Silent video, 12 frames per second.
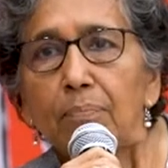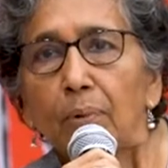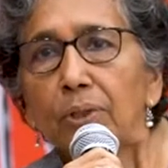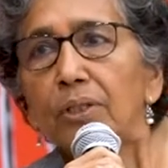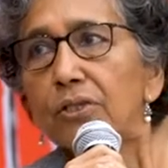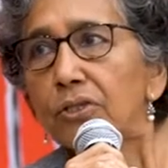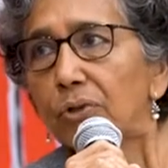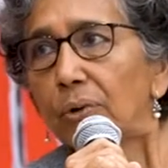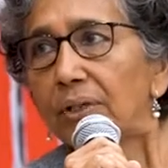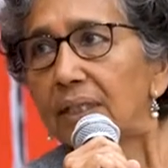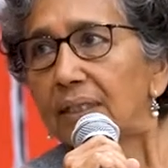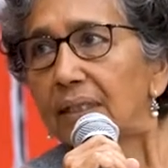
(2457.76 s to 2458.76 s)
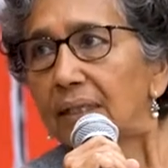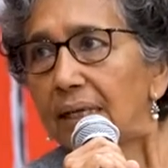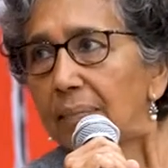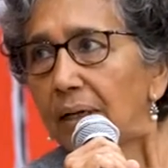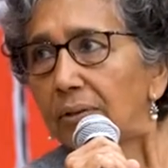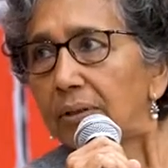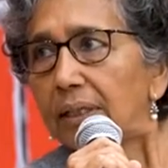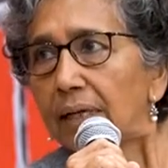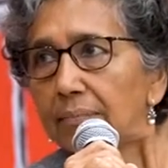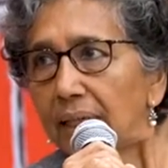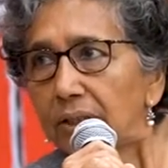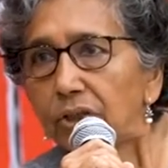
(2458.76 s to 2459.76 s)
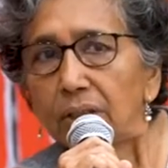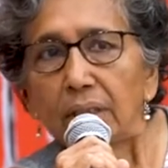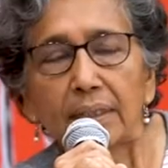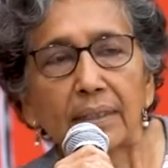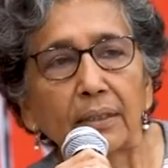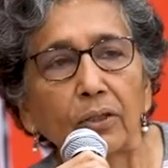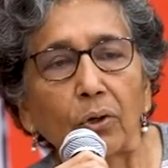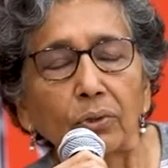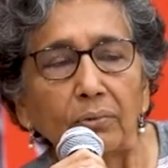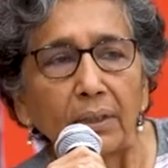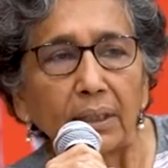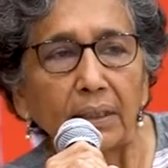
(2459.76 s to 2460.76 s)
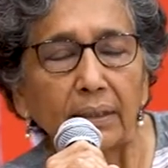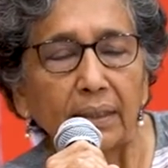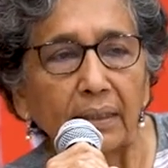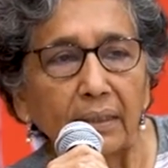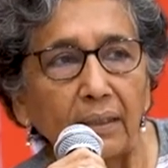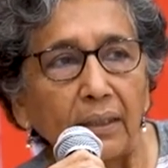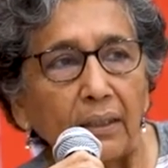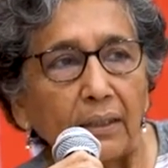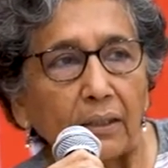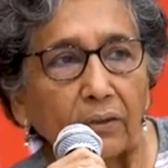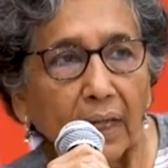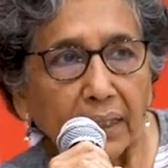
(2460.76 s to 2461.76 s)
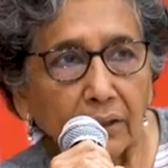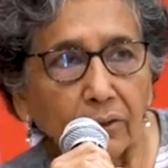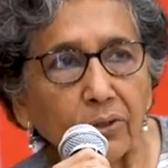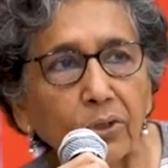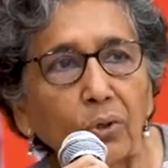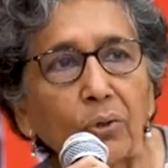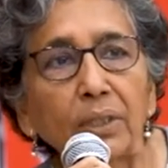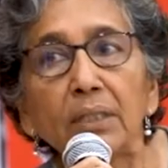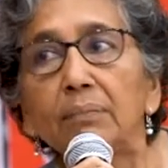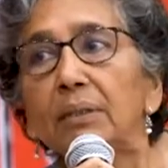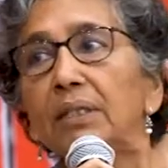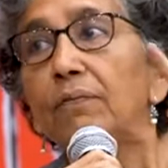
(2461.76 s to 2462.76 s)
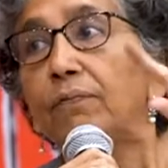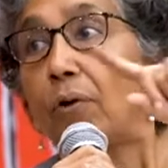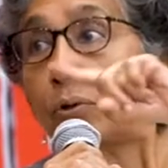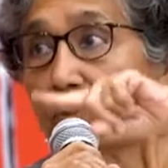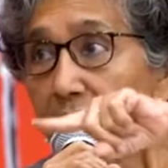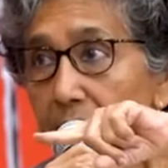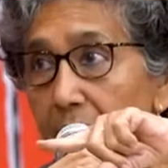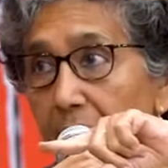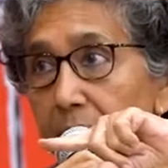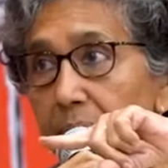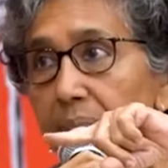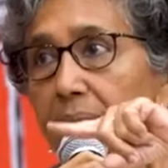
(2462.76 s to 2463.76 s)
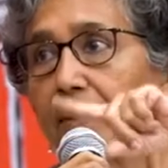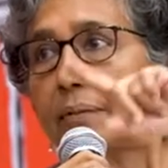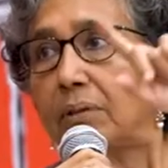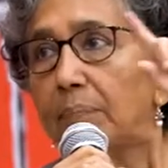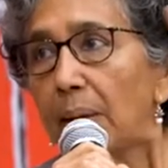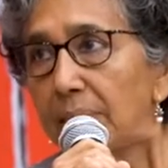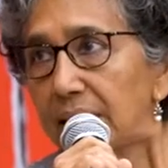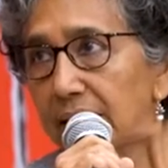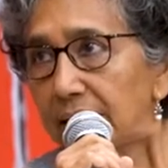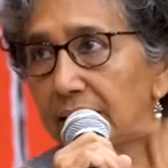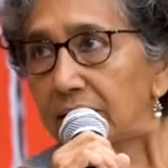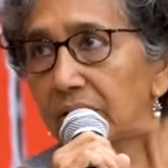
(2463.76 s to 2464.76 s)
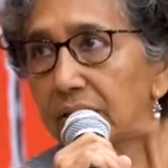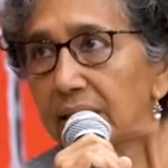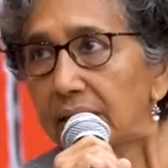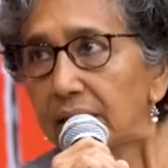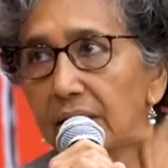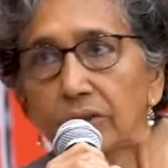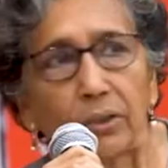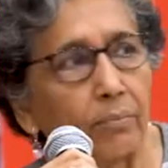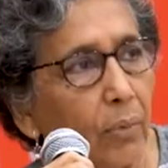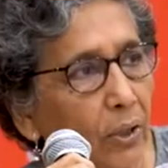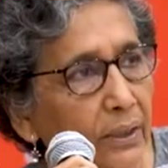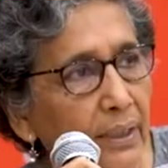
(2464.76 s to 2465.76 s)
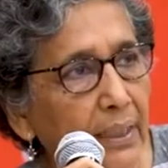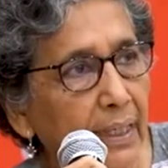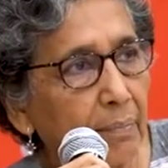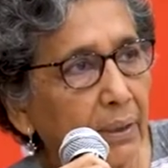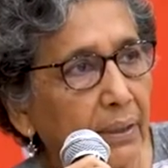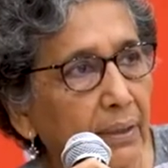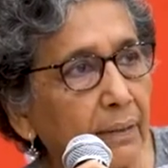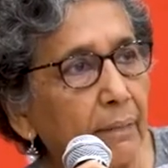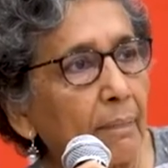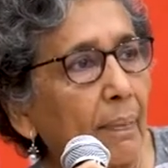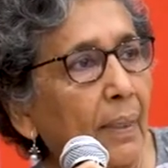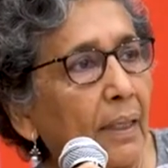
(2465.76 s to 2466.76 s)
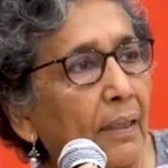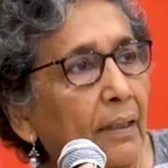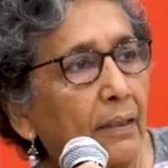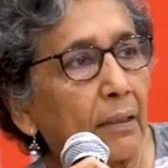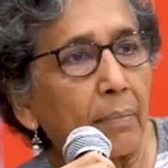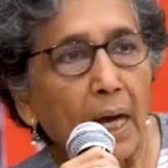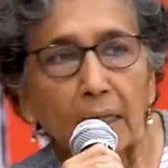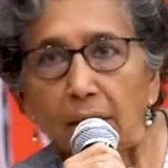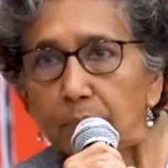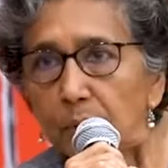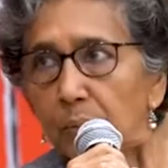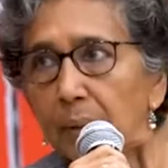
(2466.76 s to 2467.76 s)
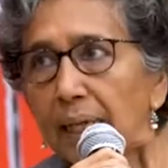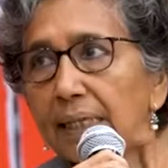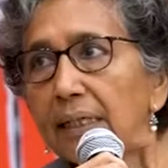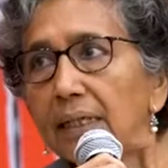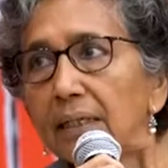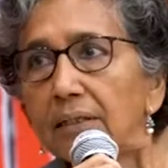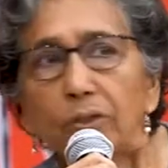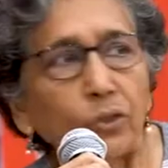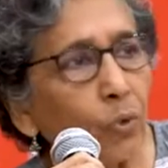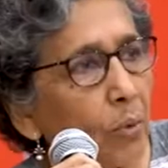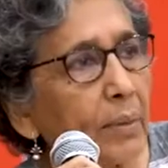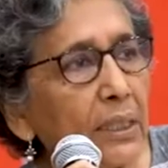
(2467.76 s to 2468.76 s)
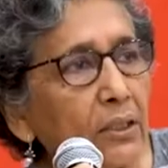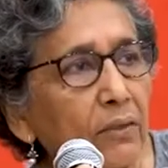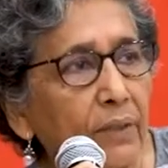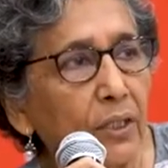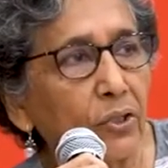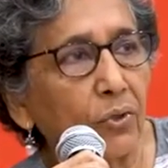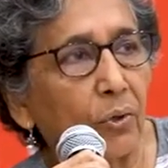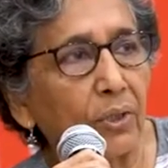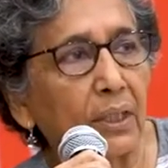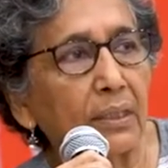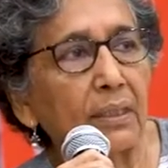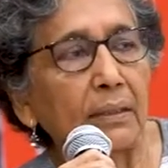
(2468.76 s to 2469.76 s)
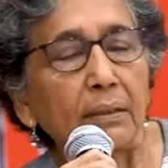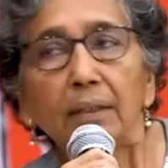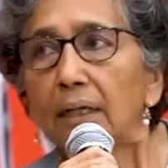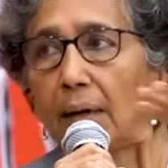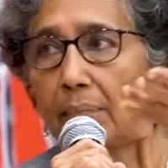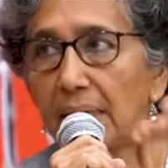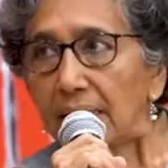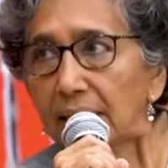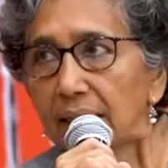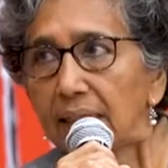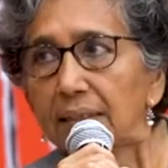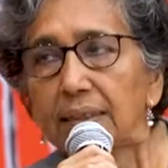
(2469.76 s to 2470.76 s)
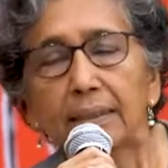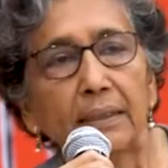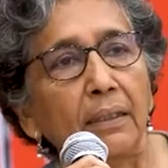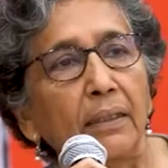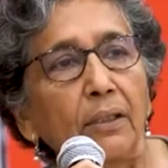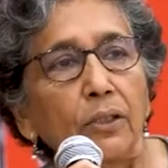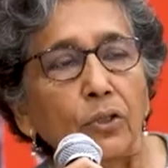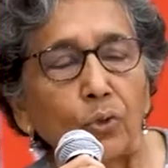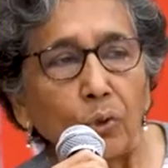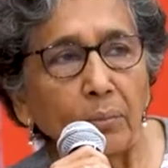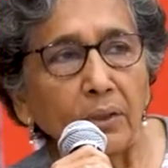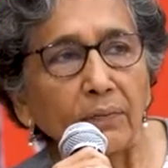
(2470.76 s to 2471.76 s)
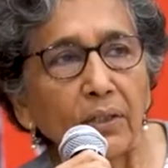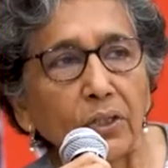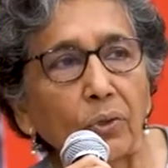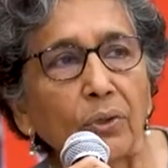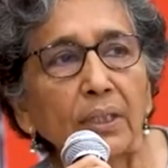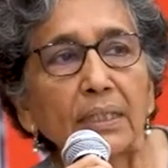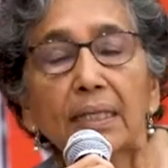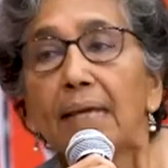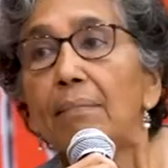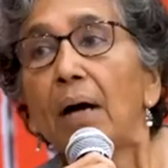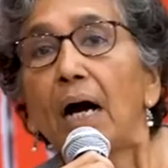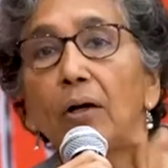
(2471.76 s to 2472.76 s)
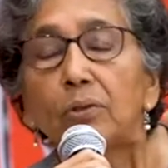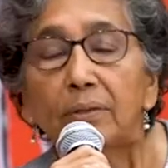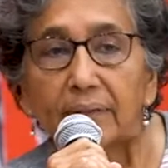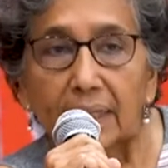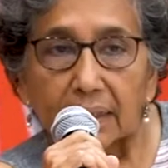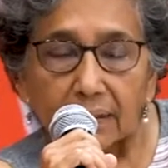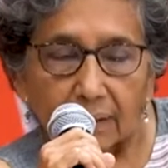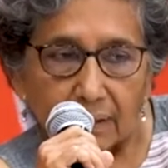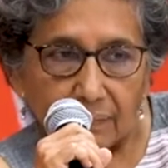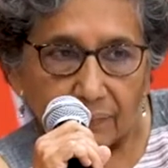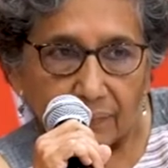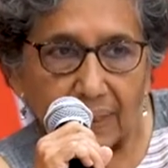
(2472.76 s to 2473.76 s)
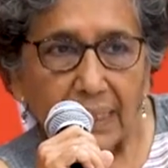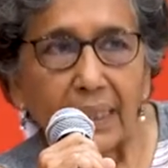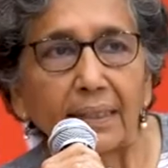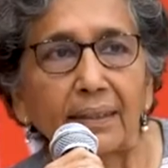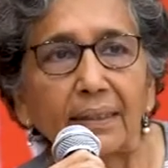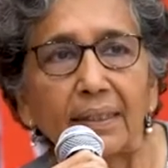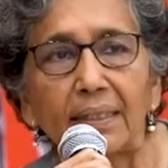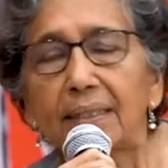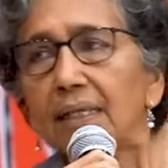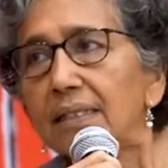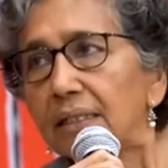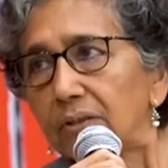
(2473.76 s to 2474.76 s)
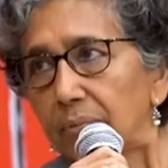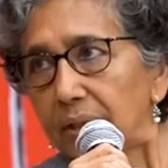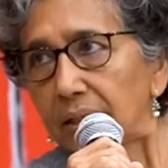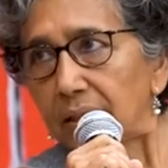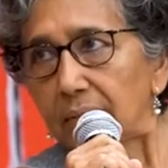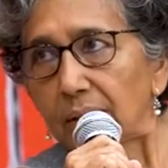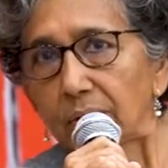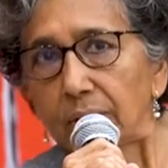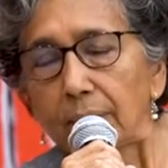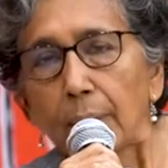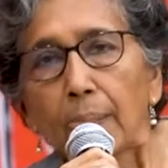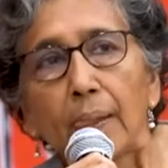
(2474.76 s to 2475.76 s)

important stories that came out, done by journalists. Not only did they write those stories, they followed them up with public interest litigation, bonded labor, the Bhagalpur blinding, so many of these stories, the Kamla case, so many of these stories came out of that feeling that these things have to be written about.